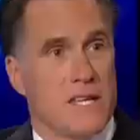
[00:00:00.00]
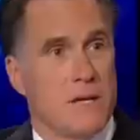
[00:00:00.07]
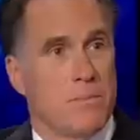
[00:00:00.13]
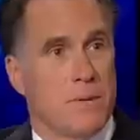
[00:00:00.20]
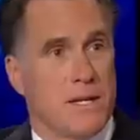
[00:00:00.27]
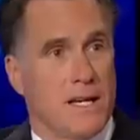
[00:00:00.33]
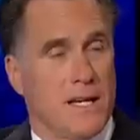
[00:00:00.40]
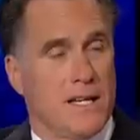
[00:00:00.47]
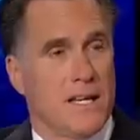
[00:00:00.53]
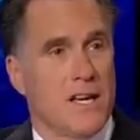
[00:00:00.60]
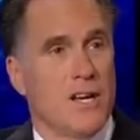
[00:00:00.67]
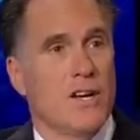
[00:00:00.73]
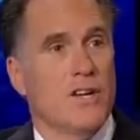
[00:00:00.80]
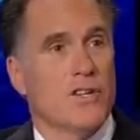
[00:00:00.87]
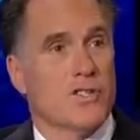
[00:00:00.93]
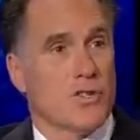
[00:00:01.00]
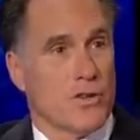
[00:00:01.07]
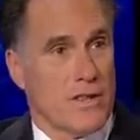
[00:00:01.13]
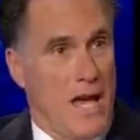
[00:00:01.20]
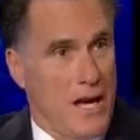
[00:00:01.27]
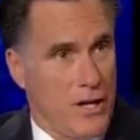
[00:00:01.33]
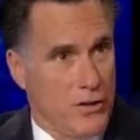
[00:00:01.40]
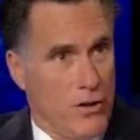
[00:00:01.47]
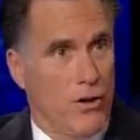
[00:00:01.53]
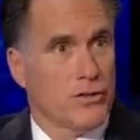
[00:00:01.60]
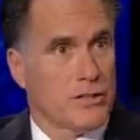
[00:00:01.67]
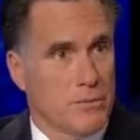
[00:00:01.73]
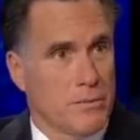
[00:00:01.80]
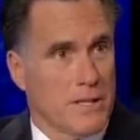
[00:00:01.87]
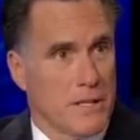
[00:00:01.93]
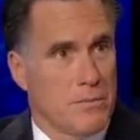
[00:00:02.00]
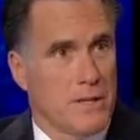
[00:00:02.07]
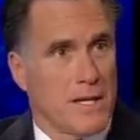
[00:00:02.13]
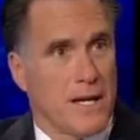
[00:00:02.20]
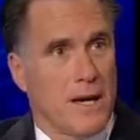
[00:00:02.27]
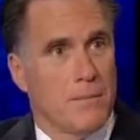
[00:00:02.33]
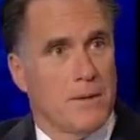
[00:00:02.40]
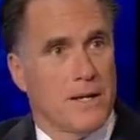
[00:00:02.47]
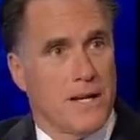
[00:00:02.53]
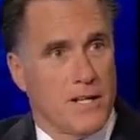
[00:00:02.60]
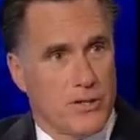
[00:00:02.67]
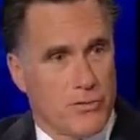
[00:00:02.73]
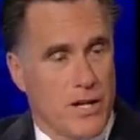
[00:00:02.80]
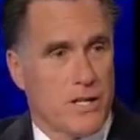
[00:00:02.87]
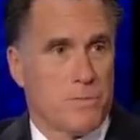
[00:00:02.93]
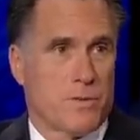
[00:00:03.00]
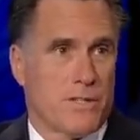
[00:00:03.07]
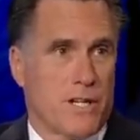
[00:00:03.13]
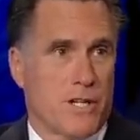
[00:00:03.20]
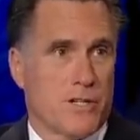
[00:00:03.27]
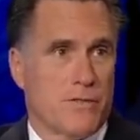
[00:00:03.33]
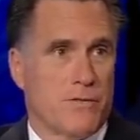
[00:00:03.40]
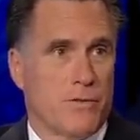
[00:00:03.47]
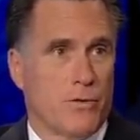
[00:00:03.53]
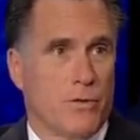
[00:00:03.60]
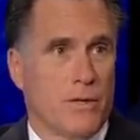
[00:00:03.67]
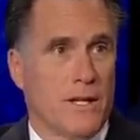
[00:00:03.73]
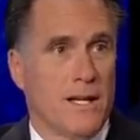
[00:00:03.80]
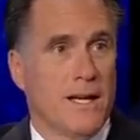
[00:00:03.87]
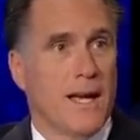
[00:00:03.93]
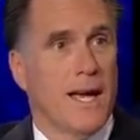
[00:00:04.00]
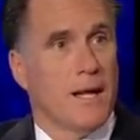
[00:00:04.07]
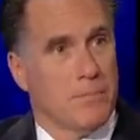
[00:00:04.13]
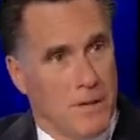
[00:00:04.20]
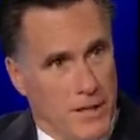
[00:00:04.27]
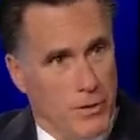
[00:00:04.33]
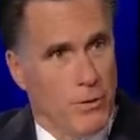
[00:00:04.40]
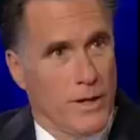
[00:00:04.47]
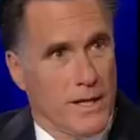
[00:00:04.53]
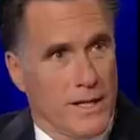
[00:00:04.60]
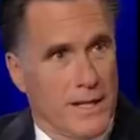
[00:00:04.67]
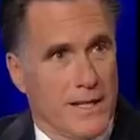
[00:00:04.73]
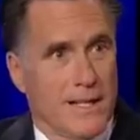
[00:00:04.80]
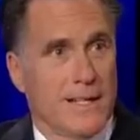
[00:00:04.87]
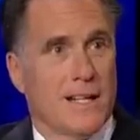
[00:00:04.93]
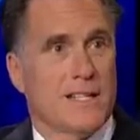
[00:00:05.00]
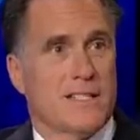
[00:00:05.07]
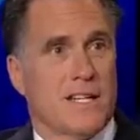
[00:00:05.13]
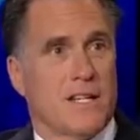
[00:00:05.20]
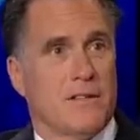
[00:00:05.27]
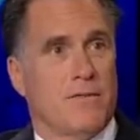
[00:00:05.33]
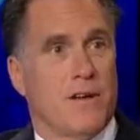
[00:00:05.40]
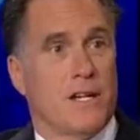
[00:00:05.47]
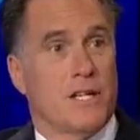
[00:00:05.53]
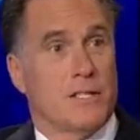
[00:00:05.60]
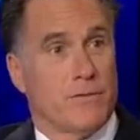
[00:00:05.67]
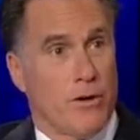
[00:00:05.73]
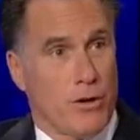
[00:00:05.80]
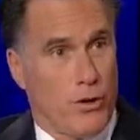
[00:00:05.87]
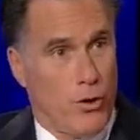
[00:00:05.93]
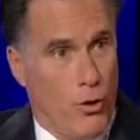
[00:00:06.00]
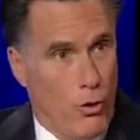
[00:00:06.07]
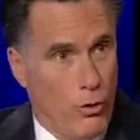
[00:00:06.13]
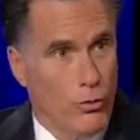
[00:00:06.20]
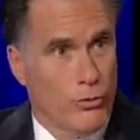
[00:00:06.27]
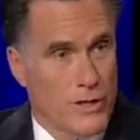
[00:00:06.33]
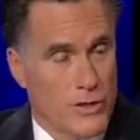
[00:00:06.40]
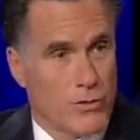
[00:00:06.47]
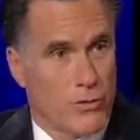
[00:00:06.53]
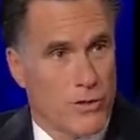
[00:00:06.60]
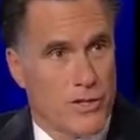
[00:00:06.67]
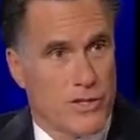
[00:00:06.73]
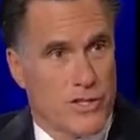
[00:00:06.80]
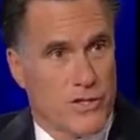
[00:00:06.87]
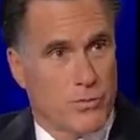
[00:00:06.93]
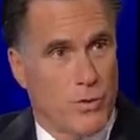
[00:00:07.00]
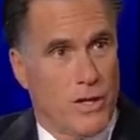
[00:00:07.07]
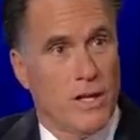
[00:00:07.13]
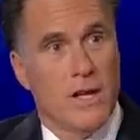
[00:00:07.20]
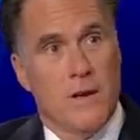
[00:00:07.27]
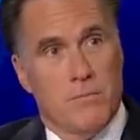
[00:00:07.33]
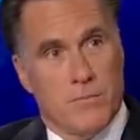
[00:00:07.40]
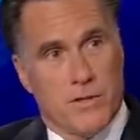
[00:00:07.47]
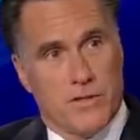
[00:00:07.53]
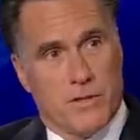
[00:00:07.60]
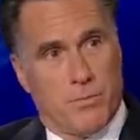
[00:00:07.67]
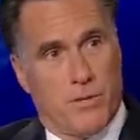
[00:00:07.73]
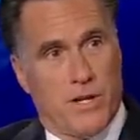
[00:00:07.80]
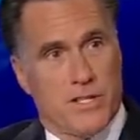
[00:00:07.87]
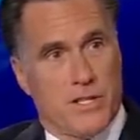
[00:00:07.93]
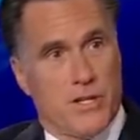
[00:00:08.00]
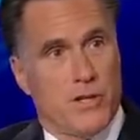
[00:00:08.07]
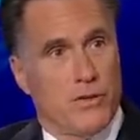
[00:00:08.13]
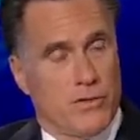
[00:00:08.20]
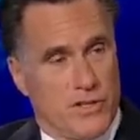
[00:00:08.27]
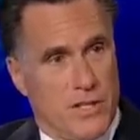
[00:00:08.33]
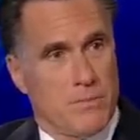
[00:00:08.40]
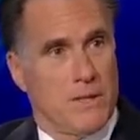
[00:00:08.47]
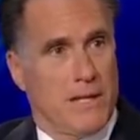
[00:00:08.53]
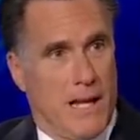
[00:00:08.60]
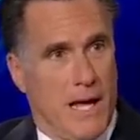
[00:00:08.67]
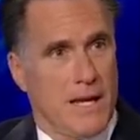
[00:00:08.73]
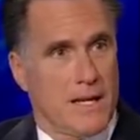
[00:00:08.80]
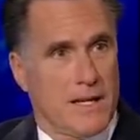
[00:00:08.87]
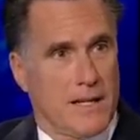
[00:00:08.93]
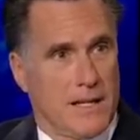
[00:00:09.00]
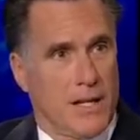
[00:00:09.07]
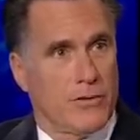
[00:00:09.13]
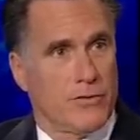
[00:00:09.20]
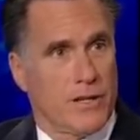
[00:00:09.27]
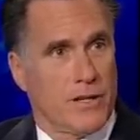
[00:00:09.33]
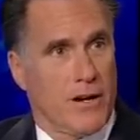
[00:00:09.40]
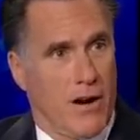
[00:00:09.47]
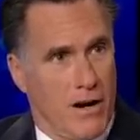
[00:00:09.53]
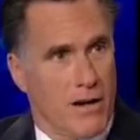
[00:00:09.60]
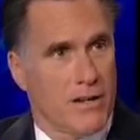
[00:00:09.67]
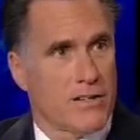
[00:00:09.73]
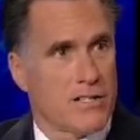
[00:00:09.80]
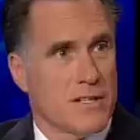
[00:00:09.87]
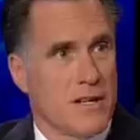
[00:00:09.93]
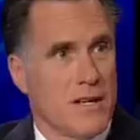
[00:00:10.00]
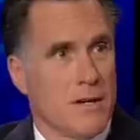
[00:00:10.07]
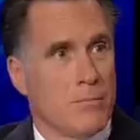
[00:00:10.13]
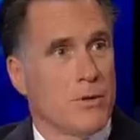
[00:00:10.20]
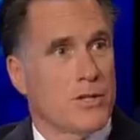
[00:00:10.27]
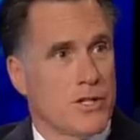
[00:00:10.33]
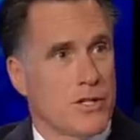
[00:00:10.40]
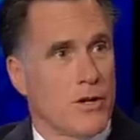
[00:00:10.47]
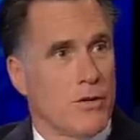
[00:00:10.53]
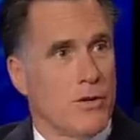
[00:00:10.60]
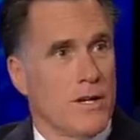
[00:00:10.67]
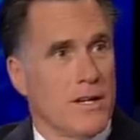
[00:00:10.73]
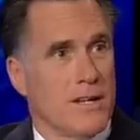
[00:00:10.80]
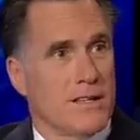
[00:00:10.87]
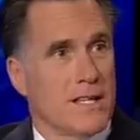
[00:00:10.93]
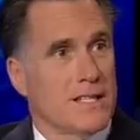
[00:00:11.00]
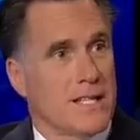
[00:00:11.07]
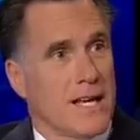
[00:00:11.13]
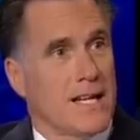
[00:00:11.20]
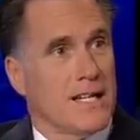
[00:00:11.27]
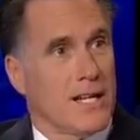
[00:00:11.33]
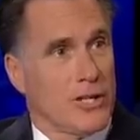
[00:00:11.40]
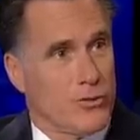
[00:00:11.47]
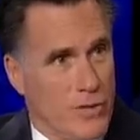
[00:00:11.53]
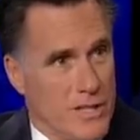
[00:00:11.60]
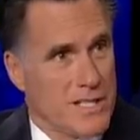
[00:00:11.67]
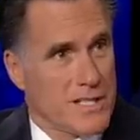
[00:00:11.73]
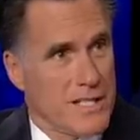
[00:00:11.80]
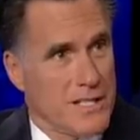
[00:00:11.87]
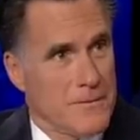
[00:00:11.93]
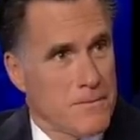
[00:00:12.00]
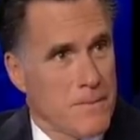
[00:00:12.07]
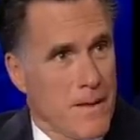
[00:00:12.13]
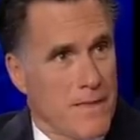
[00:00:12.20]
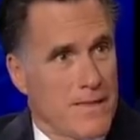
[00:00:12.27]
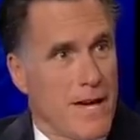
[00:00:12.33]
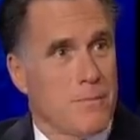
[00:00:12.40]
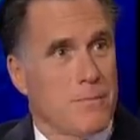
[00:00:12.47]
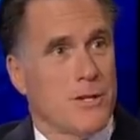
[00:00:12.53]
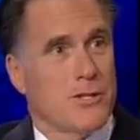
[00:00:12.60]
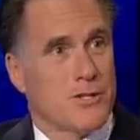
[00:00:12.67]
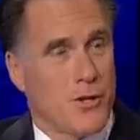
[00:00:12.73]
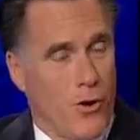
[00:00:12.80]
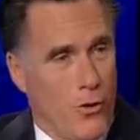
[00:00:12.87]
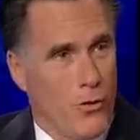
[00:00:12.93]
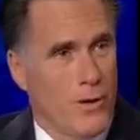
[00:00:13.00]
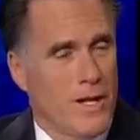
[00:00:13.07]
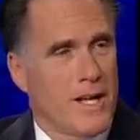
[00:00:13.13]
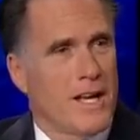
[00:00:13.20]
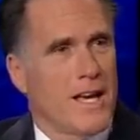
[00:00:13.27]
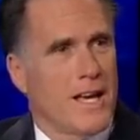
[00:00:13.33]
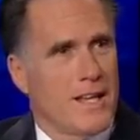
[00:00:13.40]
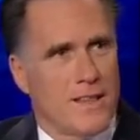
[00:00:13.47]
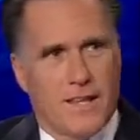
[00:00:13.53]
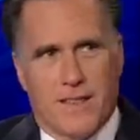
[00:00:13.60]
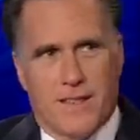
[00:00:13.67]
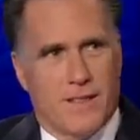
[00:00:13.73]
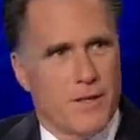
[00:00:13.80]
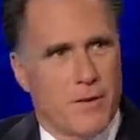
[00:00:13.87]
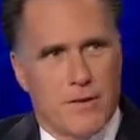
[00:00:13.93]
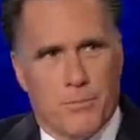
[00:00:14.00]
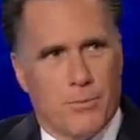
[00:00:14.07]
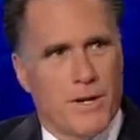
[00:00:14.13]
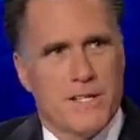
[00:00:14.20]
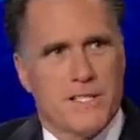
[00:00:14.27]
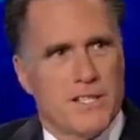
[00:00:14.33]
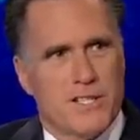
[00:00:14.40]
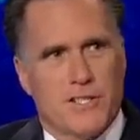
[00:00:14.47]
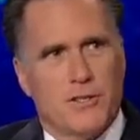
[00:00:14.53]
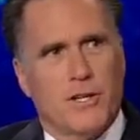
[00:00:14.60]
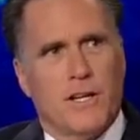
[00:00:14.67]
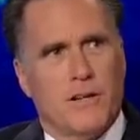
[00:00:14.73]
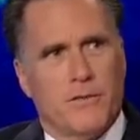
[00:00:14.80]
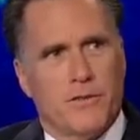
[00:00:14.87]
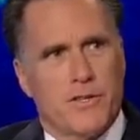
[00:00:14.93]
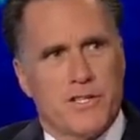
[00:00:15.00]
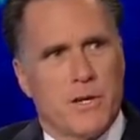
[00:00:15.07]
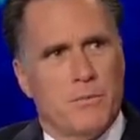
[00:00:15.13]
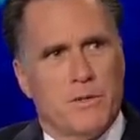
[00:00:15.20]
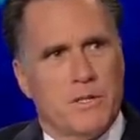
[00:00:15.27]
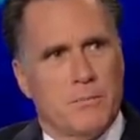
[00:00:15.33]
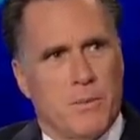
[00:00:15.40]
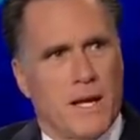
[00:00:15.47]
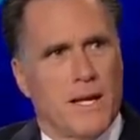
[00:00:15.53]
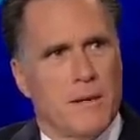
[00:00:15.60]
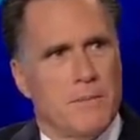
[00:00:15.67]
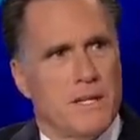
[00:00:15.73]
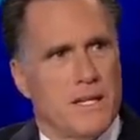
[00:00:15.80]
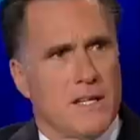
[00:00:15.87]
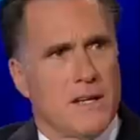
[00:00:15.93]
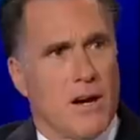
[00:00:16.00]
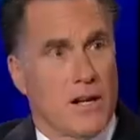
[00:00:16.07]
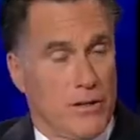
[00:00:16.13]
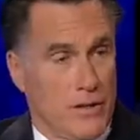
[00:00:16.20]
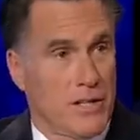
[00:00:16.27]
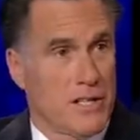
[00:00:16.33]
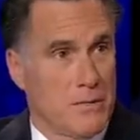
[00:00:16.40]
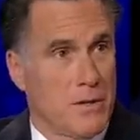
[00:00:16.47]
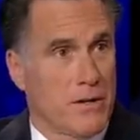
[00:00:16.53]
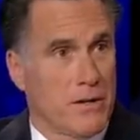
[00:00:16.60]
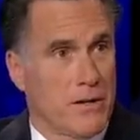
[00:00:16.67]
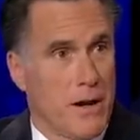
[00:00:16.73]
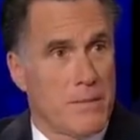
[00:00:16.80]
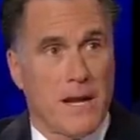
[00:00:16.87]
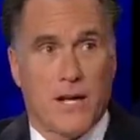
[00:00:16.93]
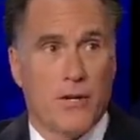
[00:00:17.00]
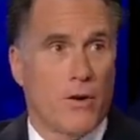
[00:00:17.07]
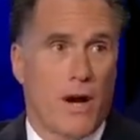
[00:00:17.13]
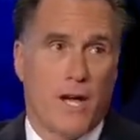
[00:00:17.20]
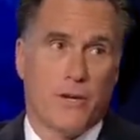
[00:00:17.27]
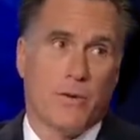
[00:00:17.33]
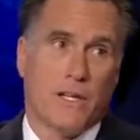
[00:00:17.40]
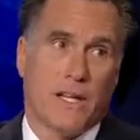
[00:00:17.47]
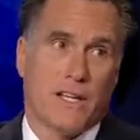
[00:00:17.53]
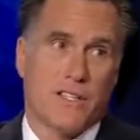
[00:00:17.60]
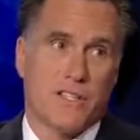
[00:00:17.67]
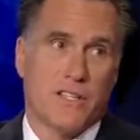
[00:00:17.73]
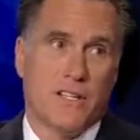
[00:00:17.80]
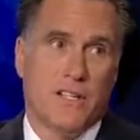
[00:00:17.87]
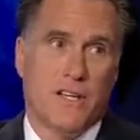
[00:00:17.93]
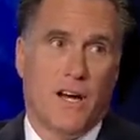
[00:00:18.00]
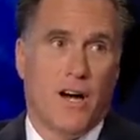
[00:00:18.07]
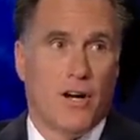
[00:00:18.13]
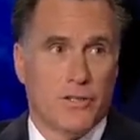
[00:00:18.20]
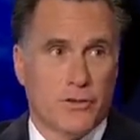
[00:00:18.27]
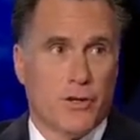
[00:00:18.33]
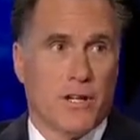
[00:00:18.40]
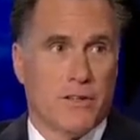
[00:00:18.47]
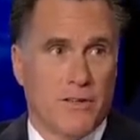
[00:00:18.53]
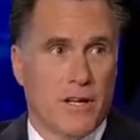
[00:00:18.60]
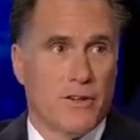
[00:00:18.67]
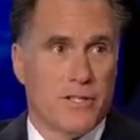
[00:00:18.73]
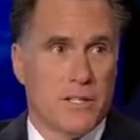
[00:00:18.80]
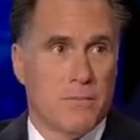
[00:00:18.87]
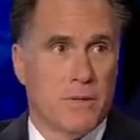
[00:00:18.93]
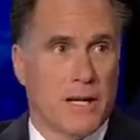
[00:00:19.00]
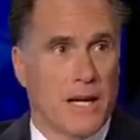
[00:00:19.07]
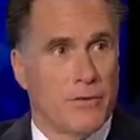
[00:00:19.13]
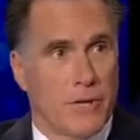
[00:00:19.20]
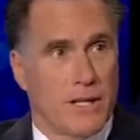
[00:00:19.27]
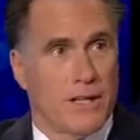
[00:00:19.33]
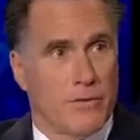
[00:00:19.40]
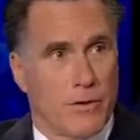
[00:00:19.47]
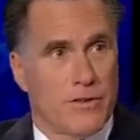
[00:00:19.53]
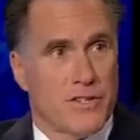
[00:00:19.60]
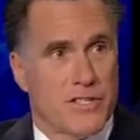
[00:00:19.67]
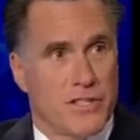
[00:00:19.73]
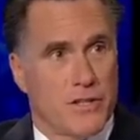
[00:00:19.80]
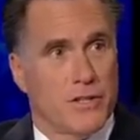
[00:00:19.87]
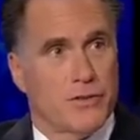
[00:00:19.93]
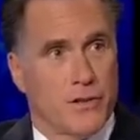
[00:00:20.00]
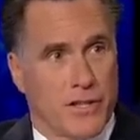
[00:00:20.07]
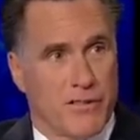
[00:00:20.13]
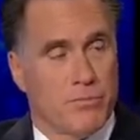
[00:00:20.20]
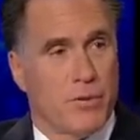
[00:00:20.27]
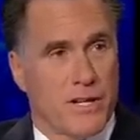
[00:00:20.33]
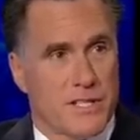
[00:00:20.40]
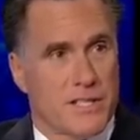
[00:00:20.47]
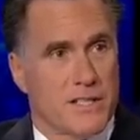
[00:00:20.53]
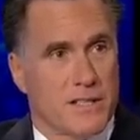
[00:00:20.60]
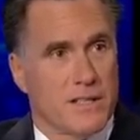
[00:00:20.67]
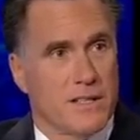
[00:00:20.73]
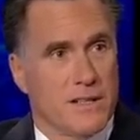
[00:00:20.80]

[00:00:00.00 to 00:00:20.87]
EPA. So that can ultimately become a transportation fuel. And by the way, let's take advantage of our coal resources as well. Mr. President, you seem to like electric cars, but you know, they take electricity. That means coal. The president is looking for someone to blame, and he ought to look in the mirror. I mean, I know he likes alternative energy, but I'd rather see an alternative president.